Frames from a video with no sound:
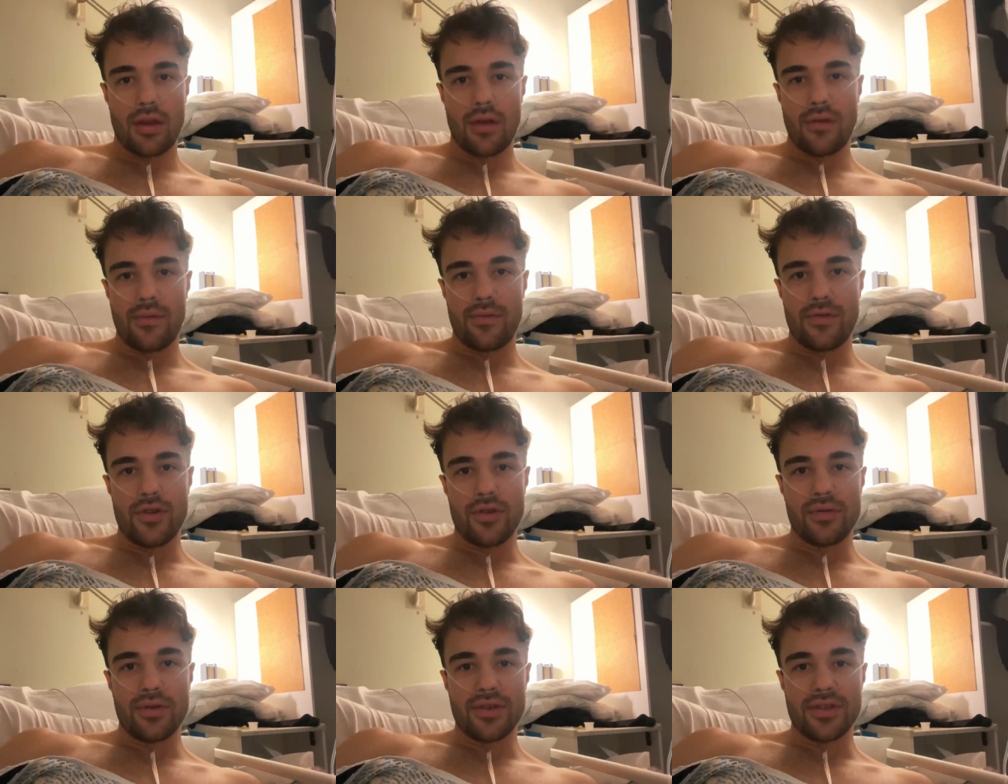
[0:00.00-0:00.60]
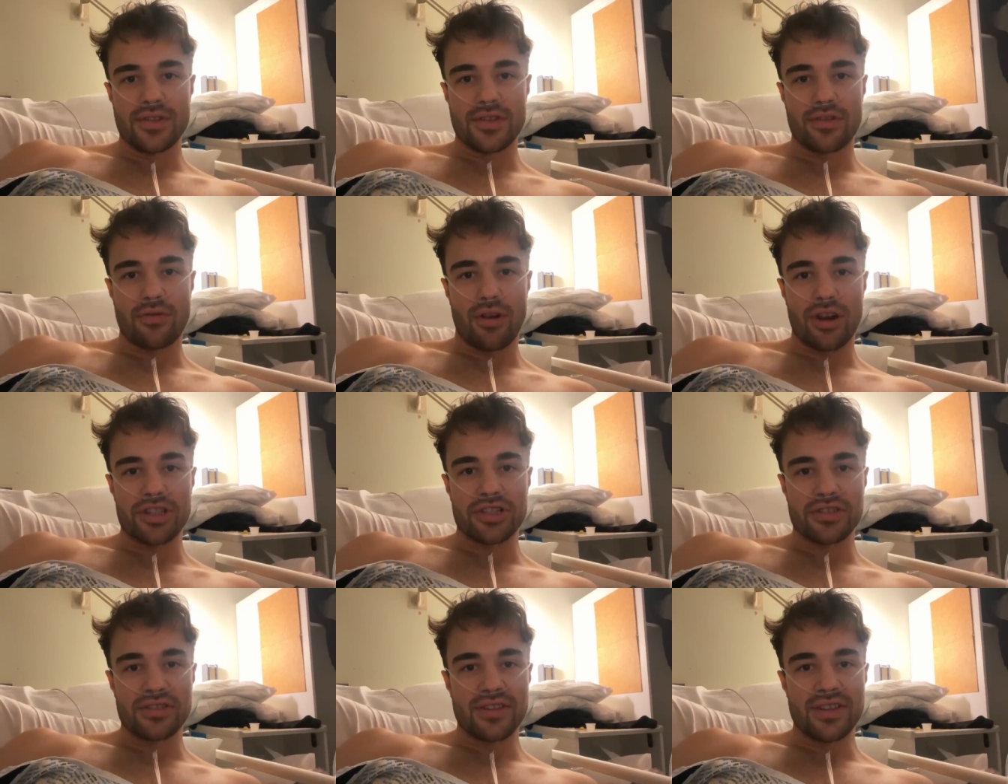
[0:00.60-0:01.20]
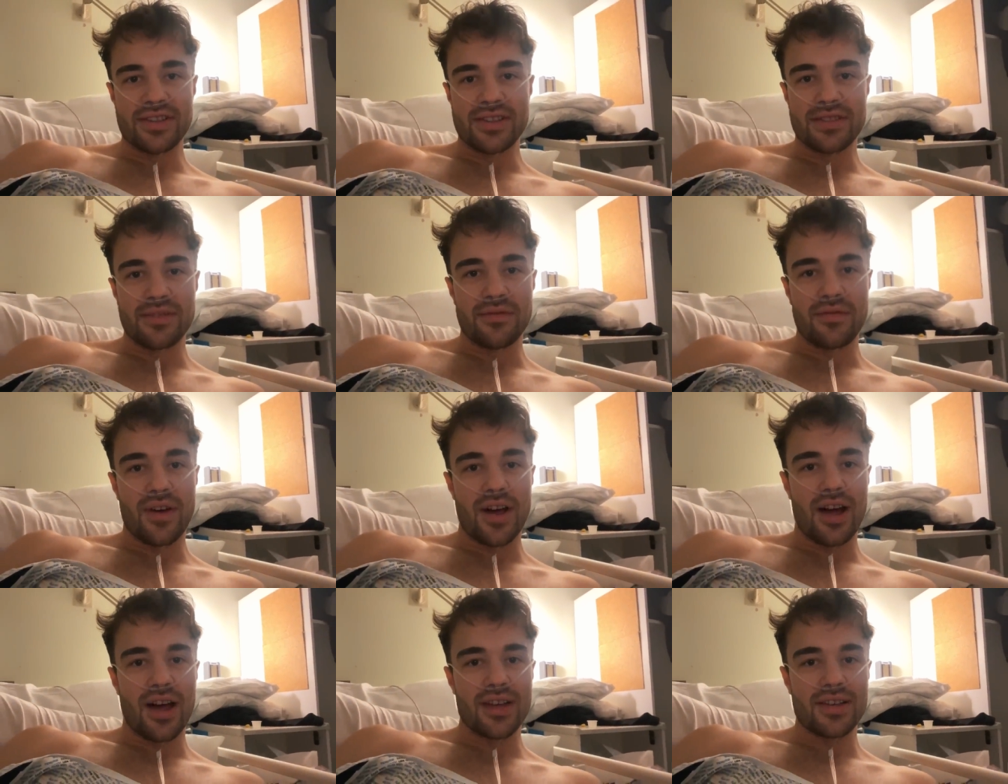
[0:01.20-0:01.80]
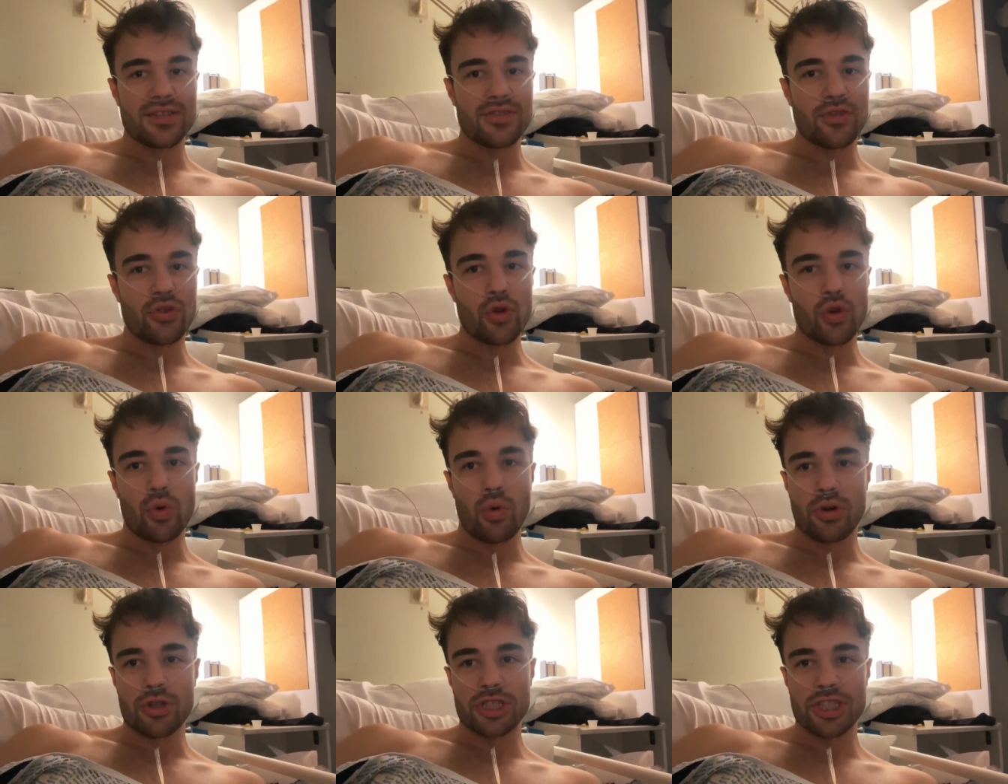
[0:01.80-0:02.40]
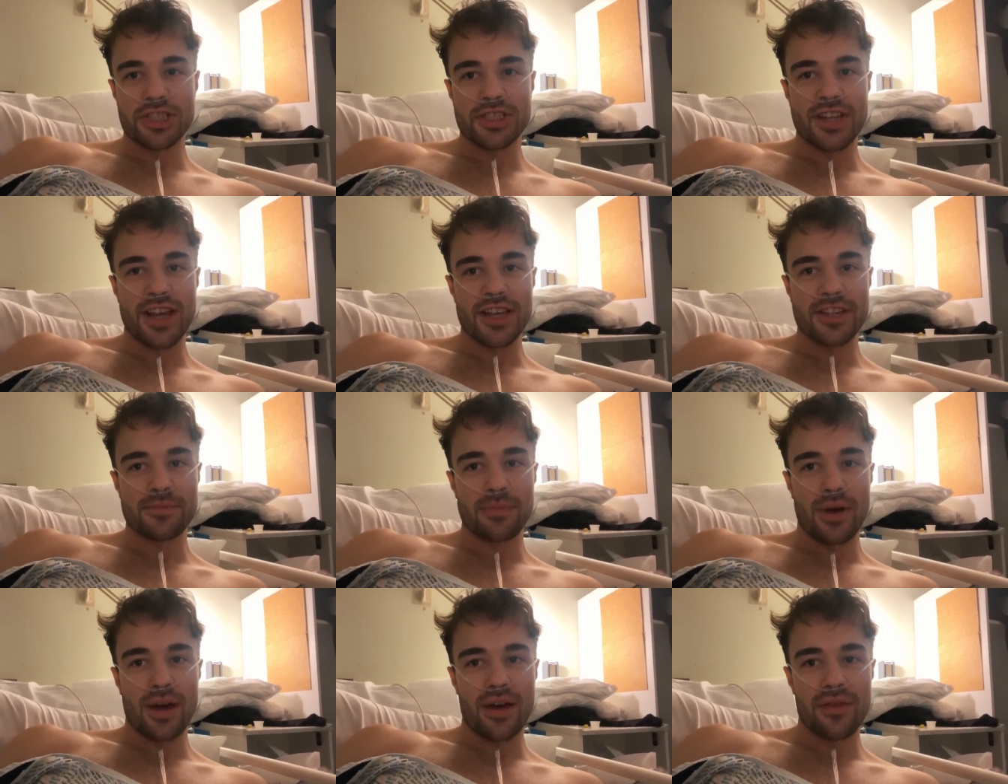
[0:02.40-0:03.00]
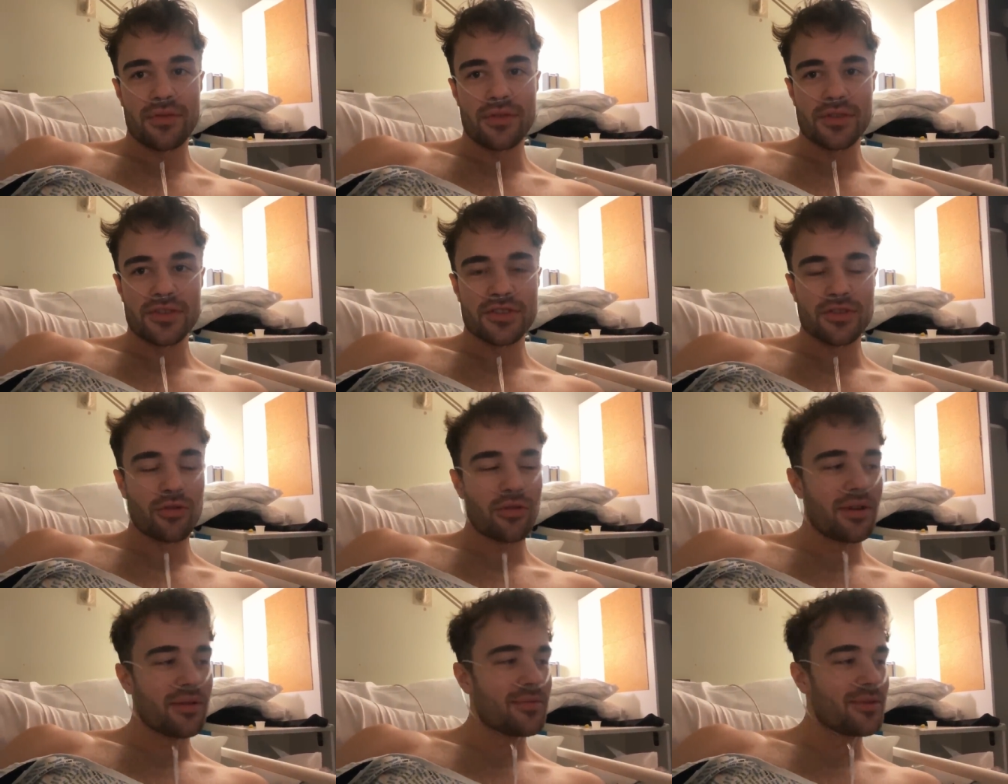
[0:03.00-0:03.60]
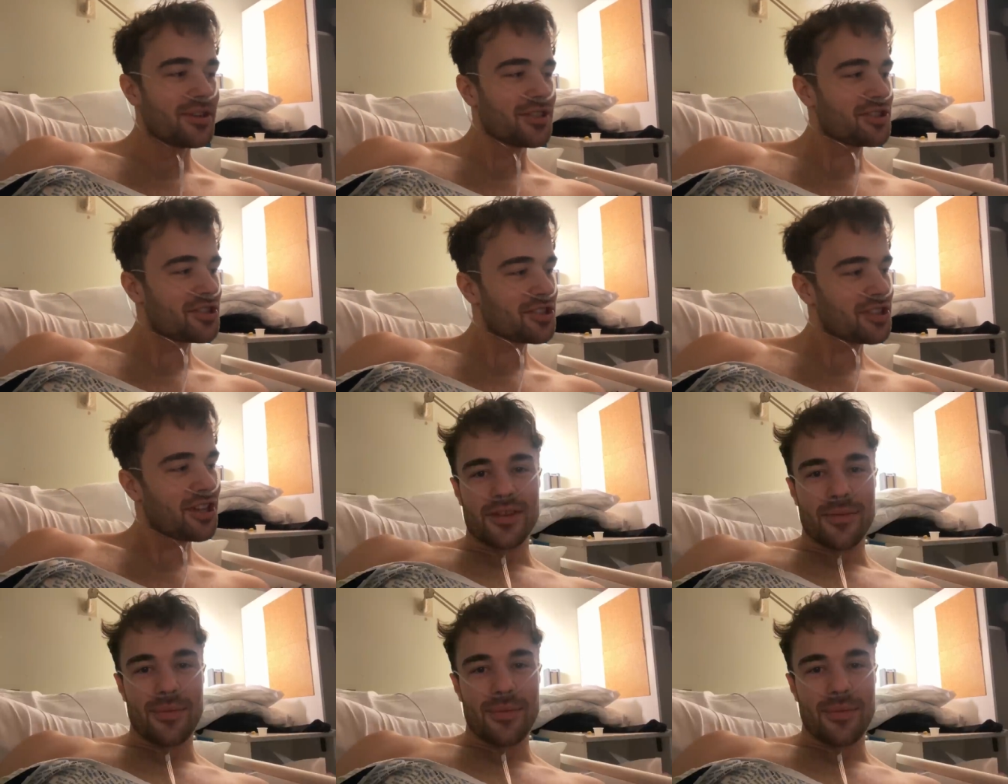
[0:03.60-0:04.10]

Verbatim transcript: Viewer discretion is advised. Do not watch this next part if you're squeamish.